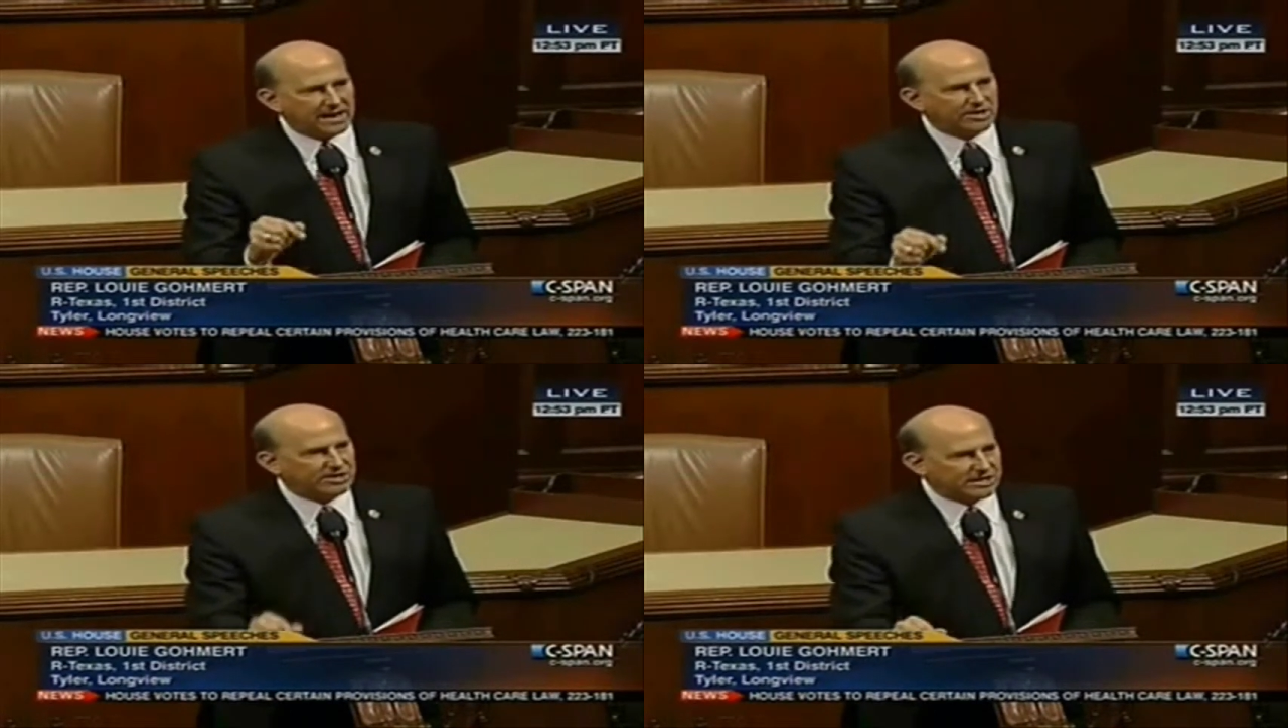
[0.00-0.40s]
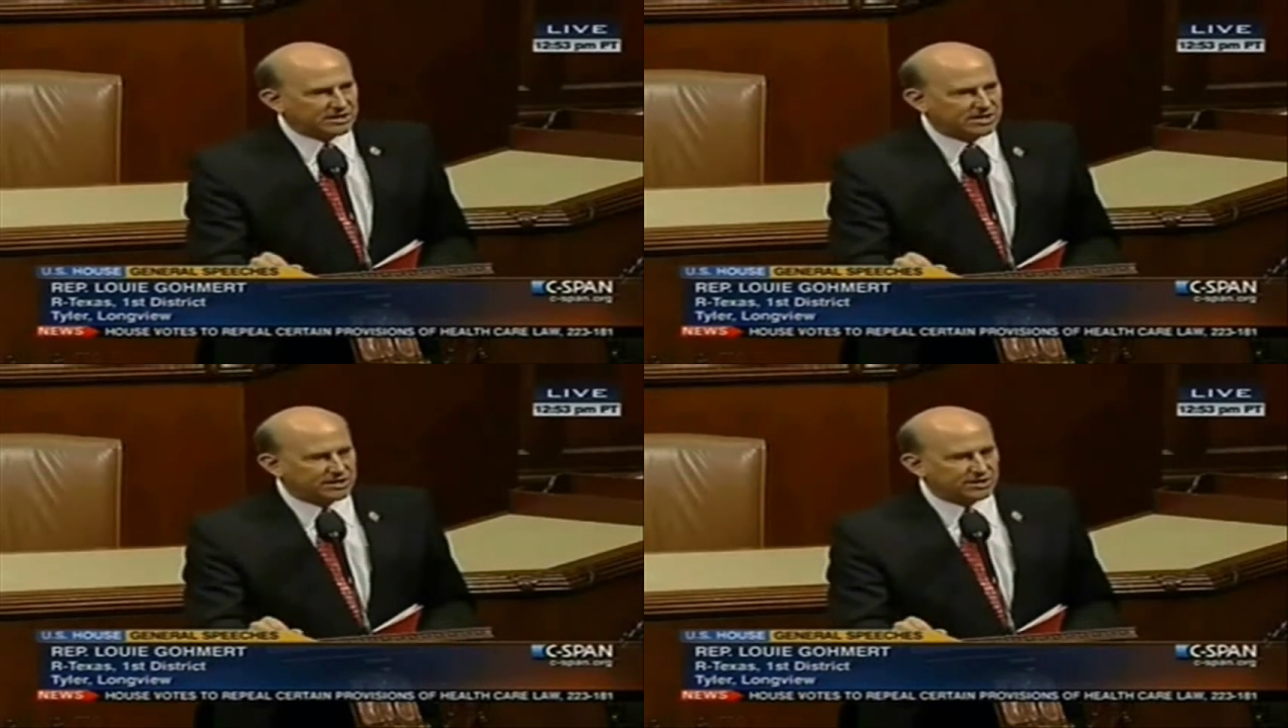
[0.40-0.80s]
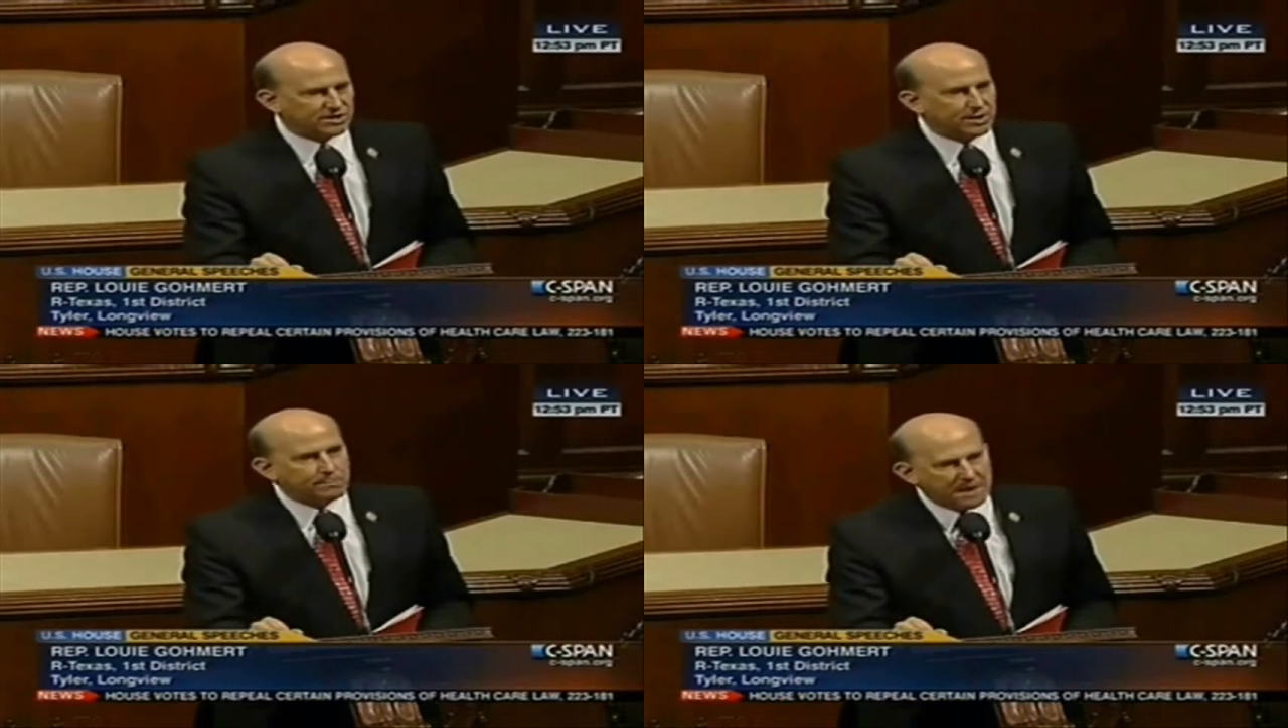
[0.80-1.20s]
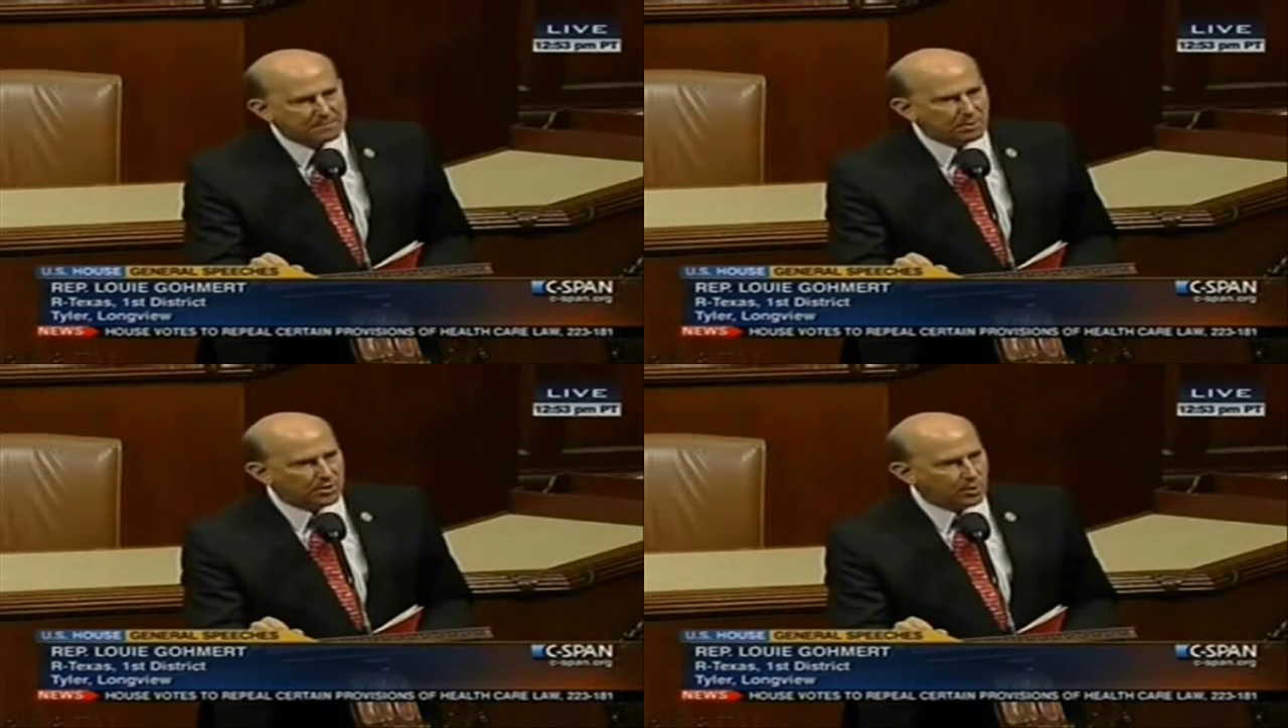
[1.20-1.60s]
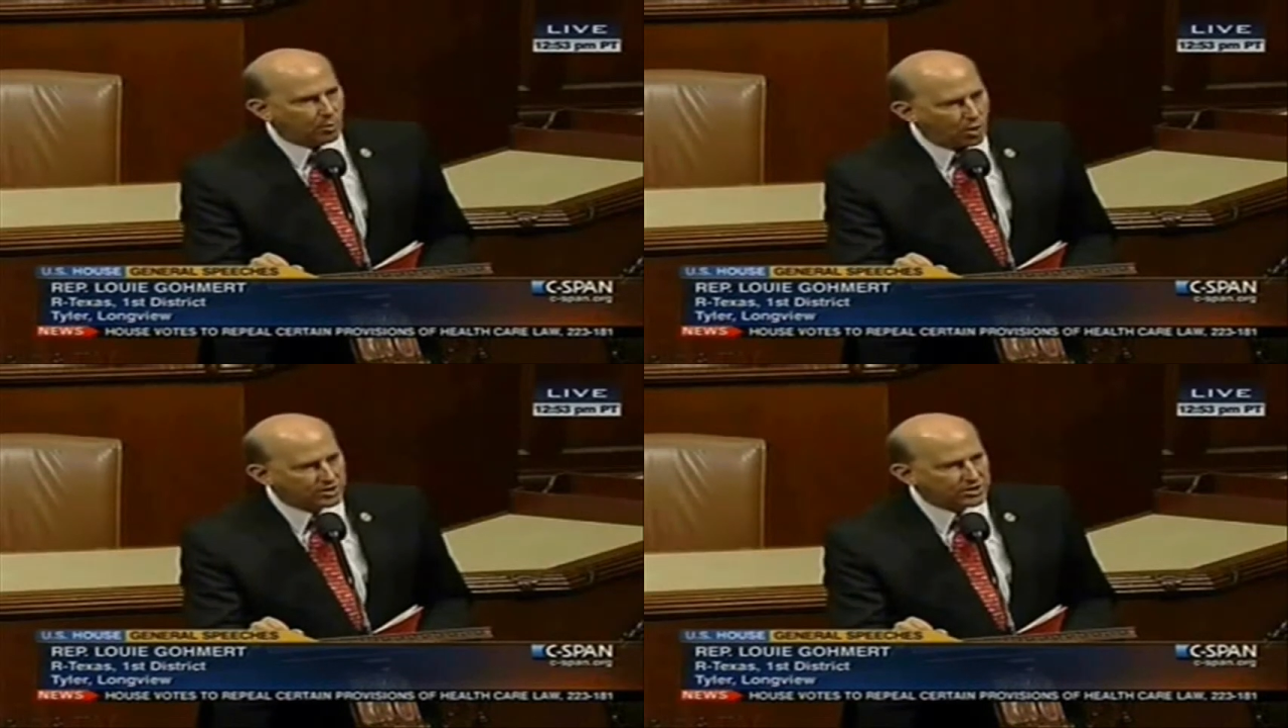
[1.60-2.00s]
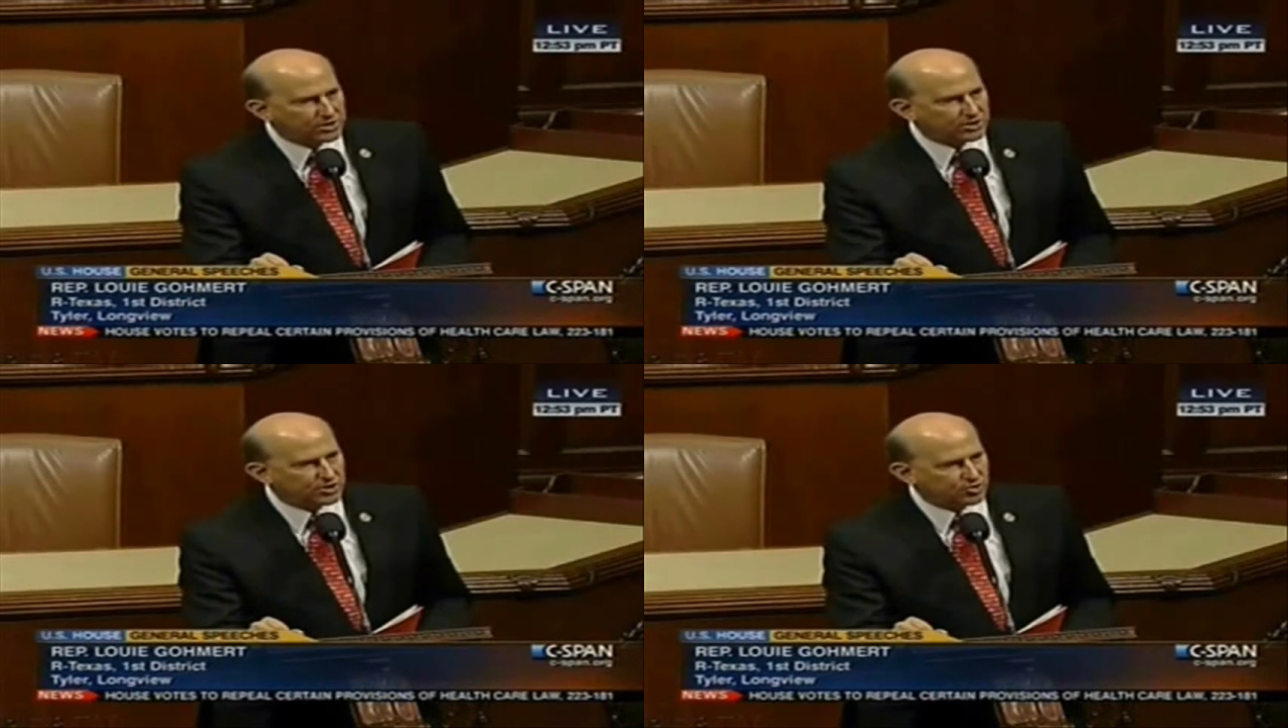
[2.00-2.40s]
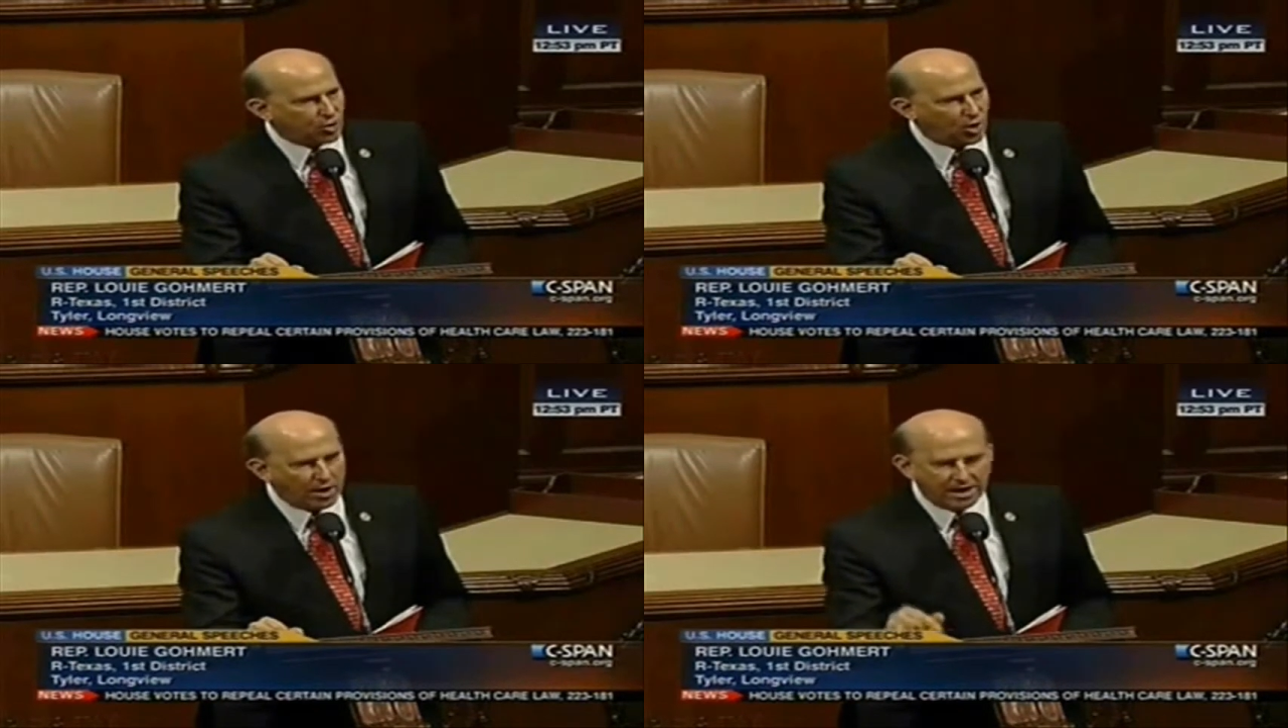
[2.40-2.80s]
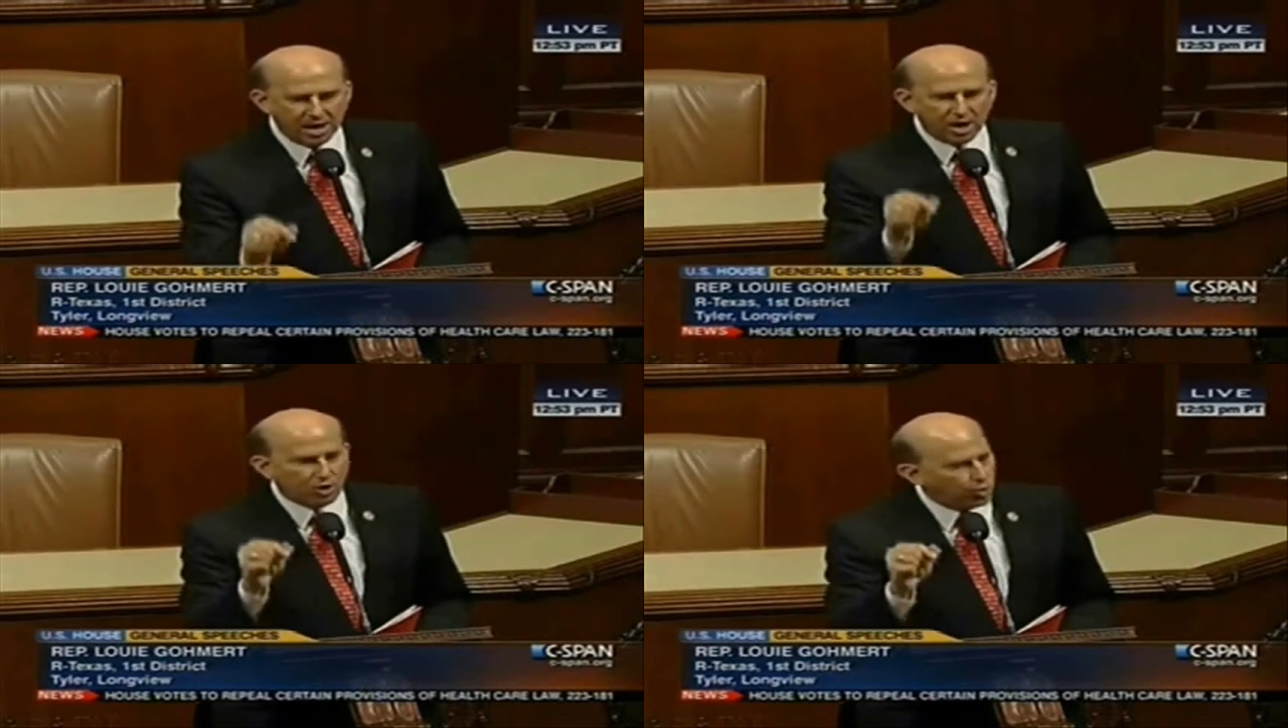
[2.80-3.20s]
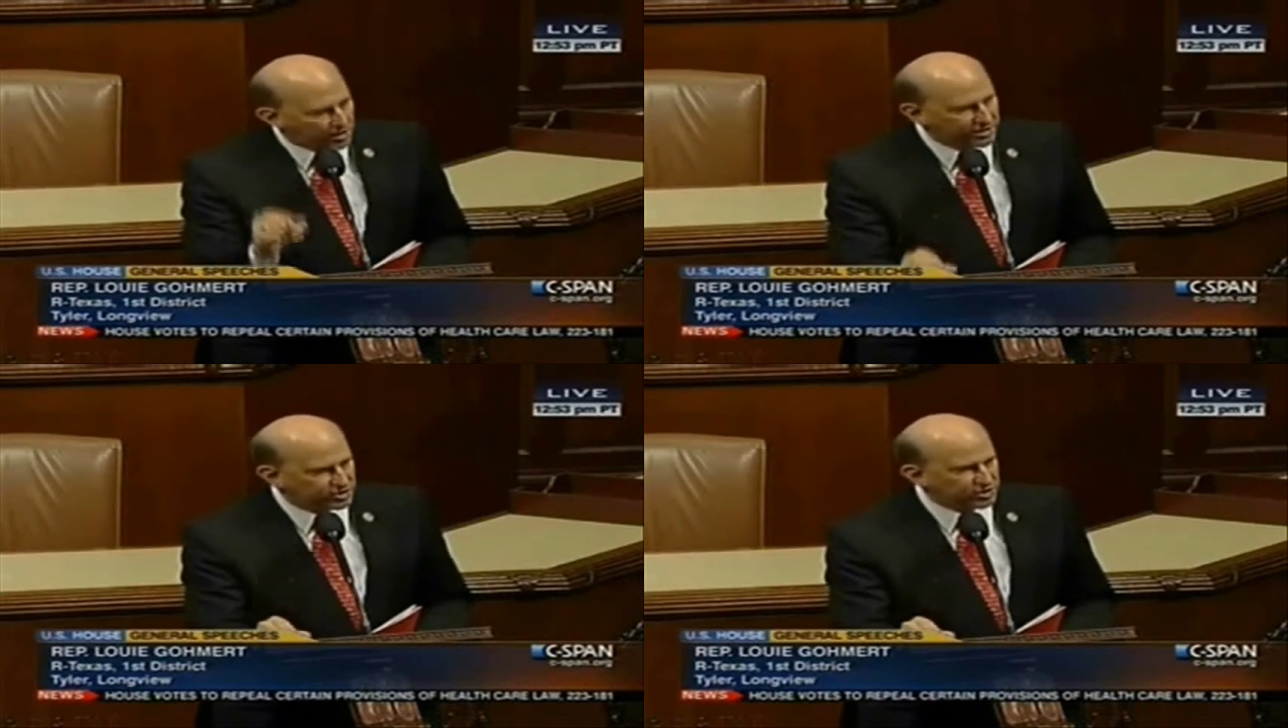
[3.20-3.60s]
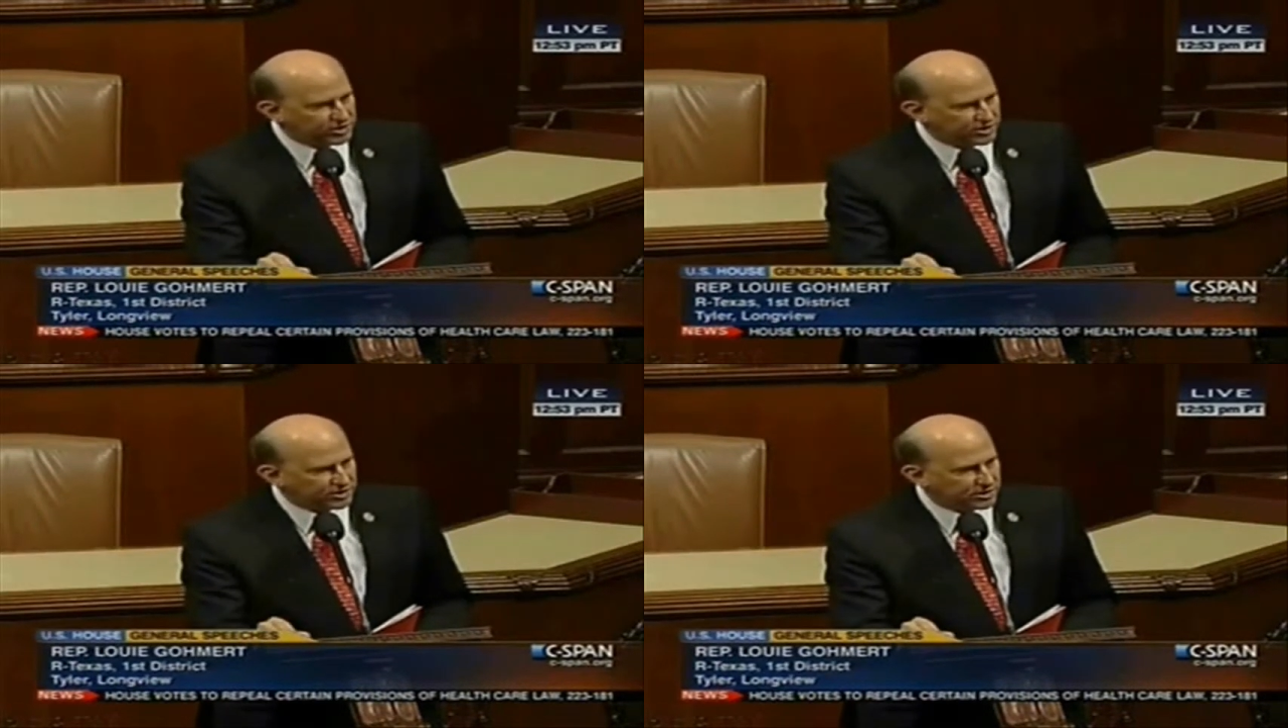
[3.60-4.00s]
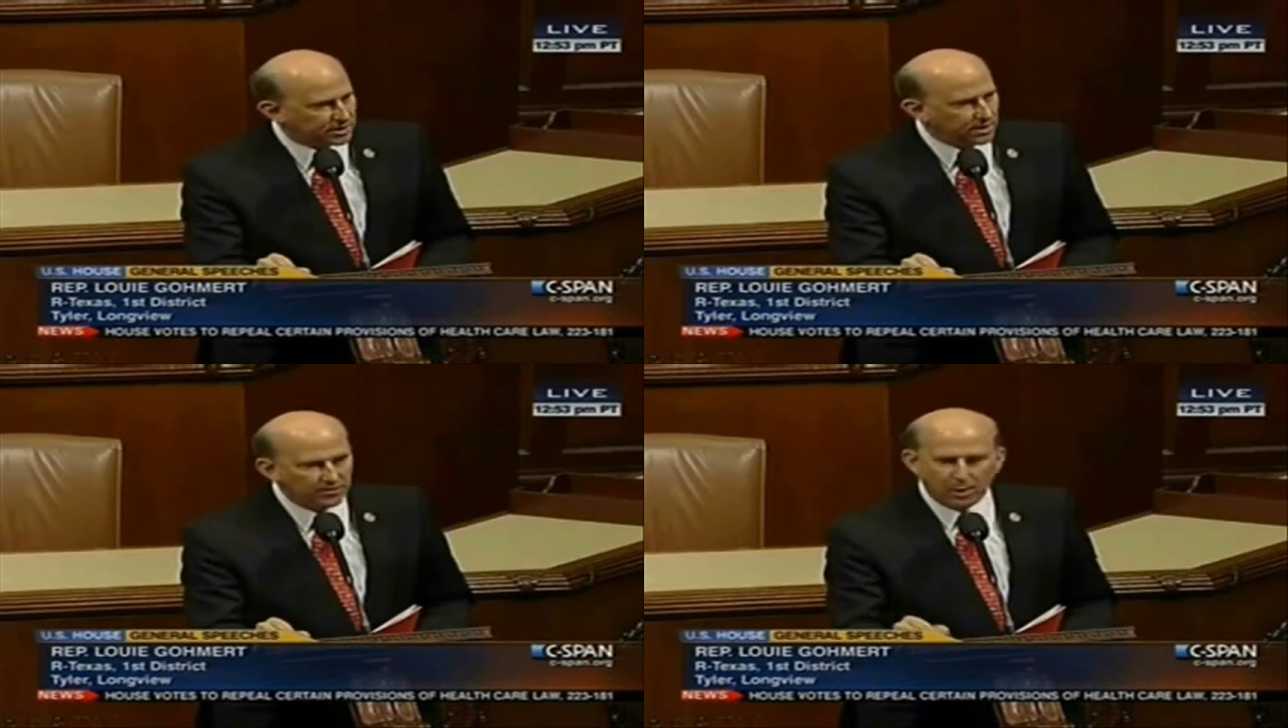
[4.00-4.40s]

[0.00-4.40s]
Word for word: and assistance to people that want to destroy Christians,